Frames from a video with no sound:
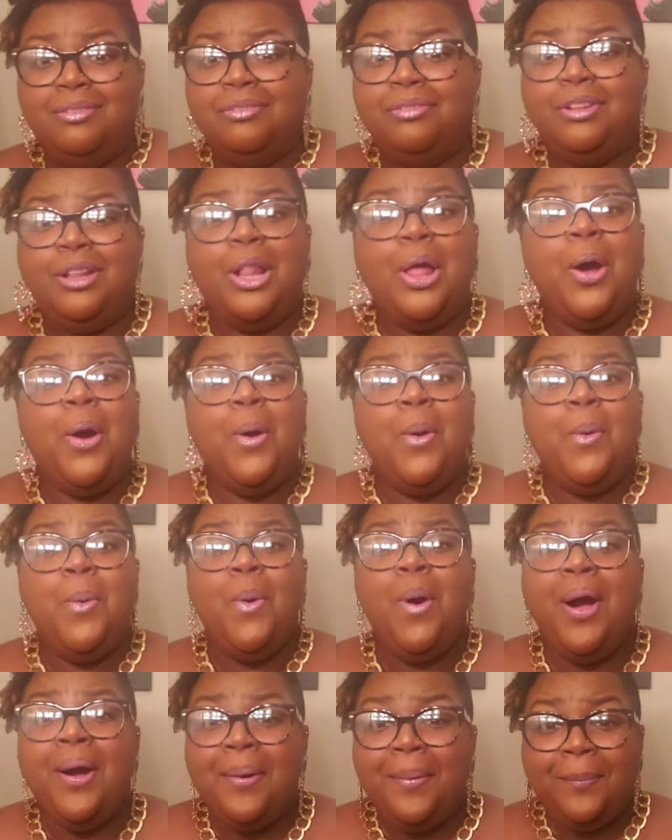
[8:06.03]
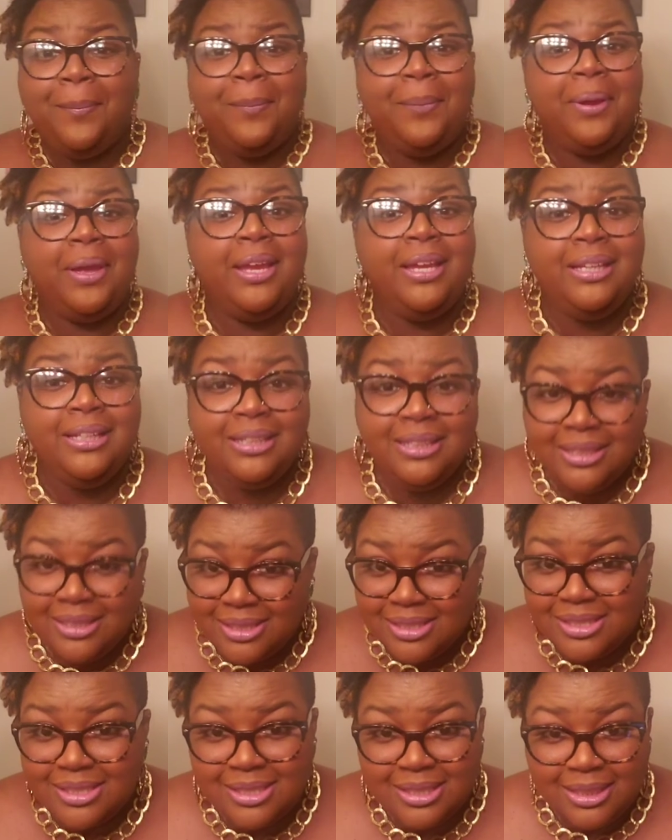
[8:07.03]
low
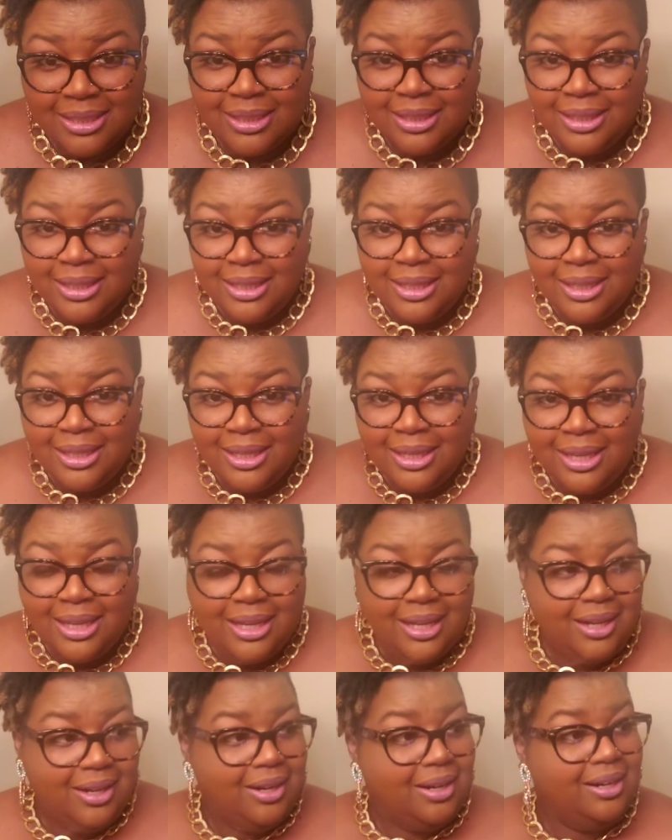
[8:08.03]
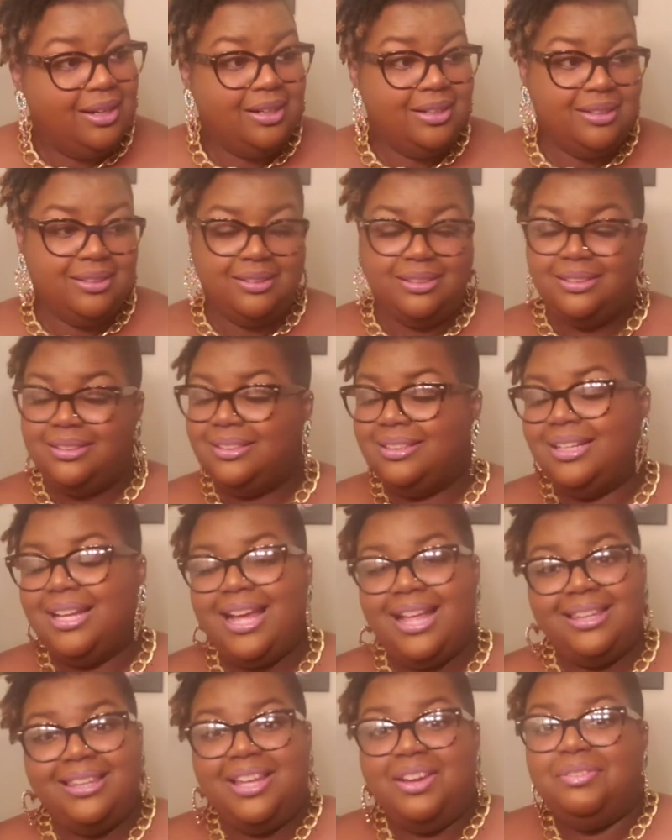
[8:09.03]
maintenance. Oh,
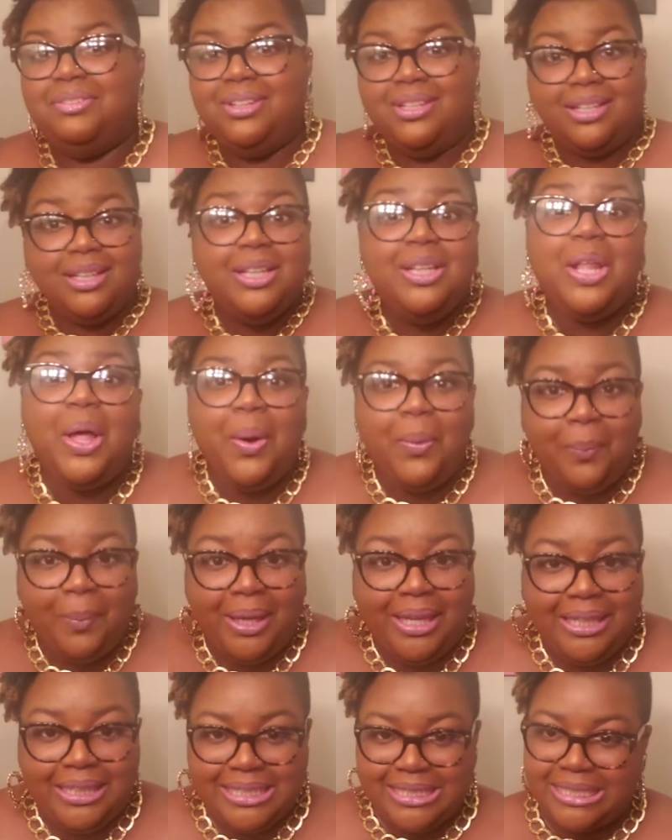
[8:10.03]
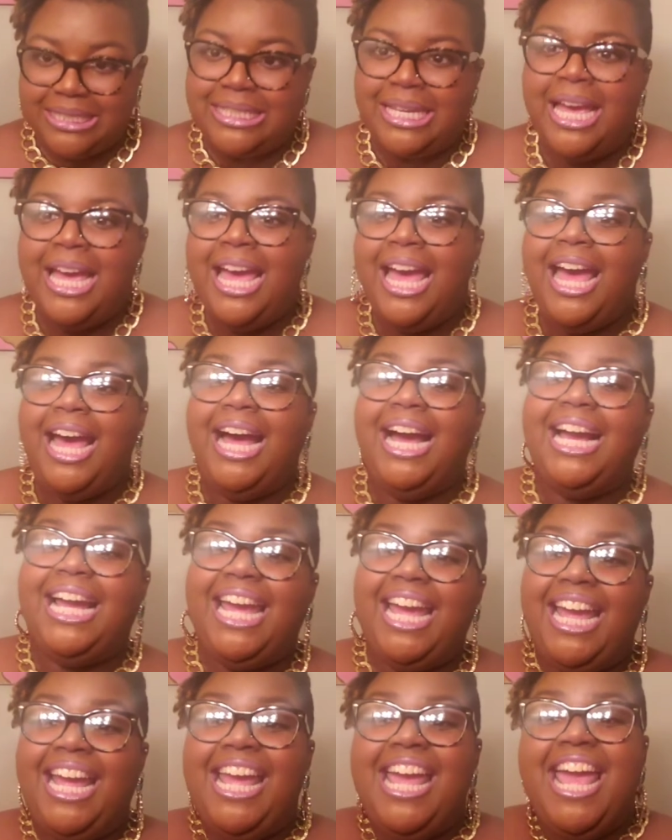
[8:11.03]
I love it. Low maintenance.
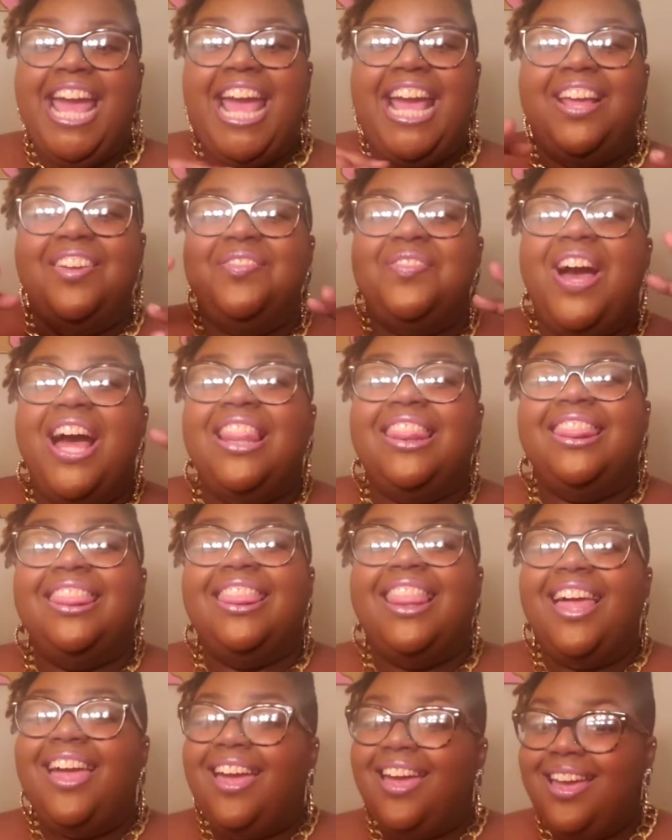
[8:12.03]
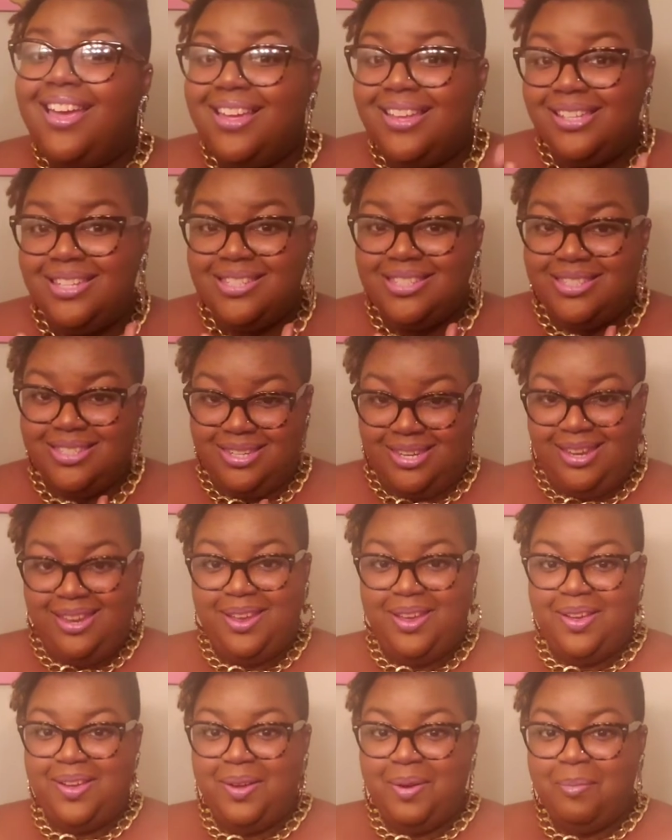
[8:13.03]
Okay, and my last
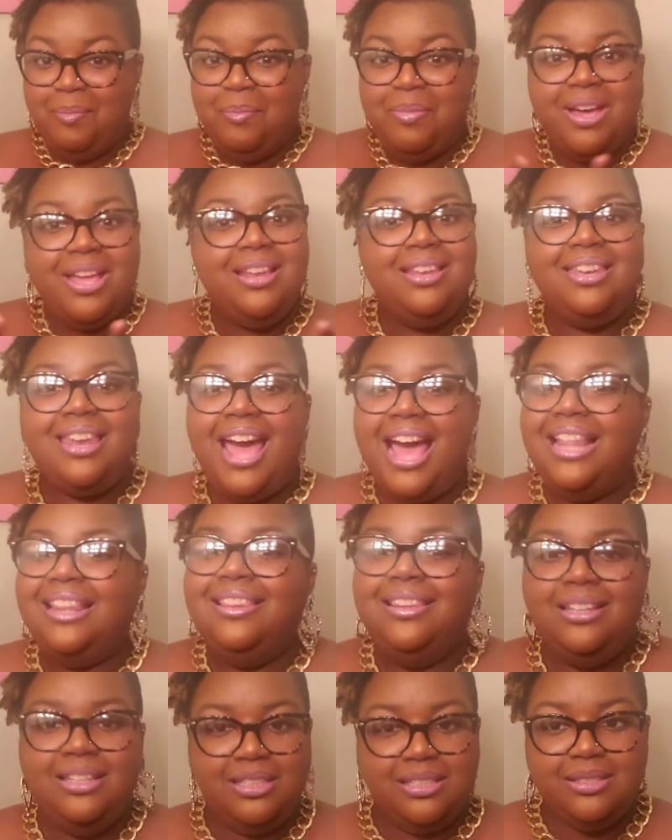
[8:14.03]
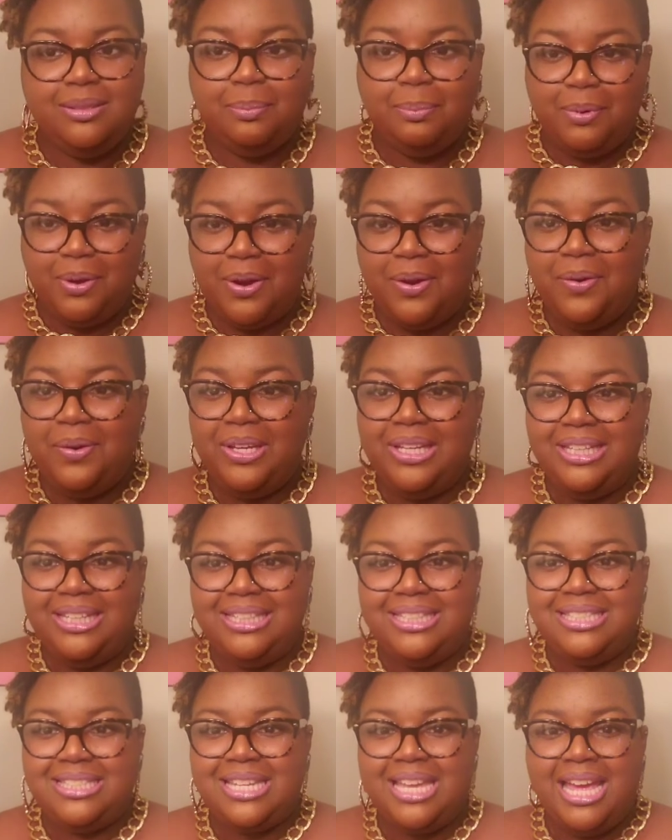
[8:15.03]
but not least pro
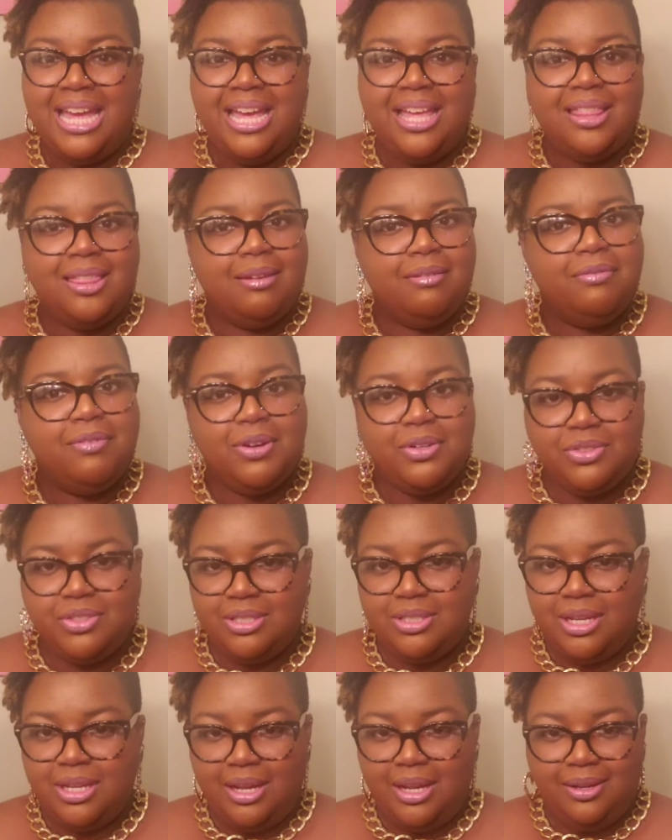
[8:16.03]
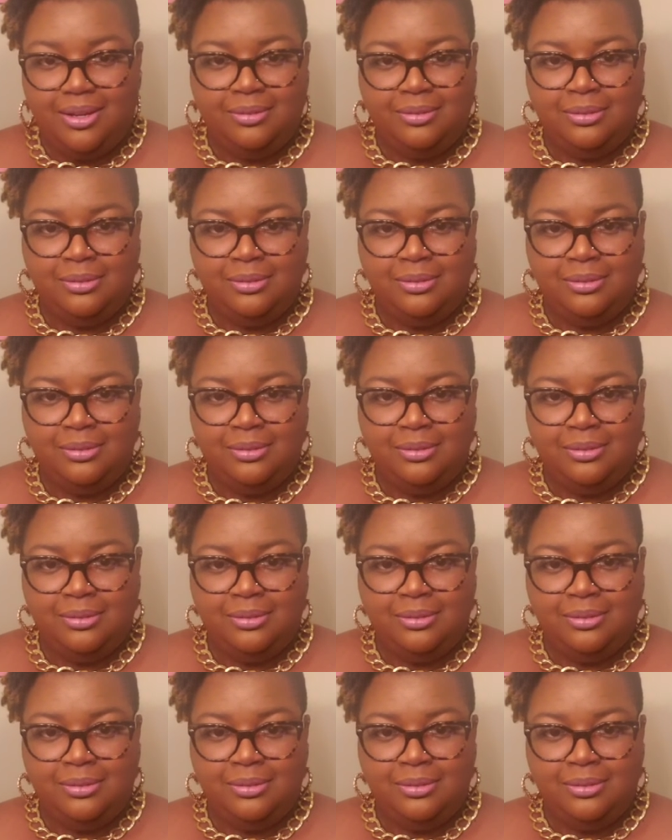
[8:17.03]
is the versatile.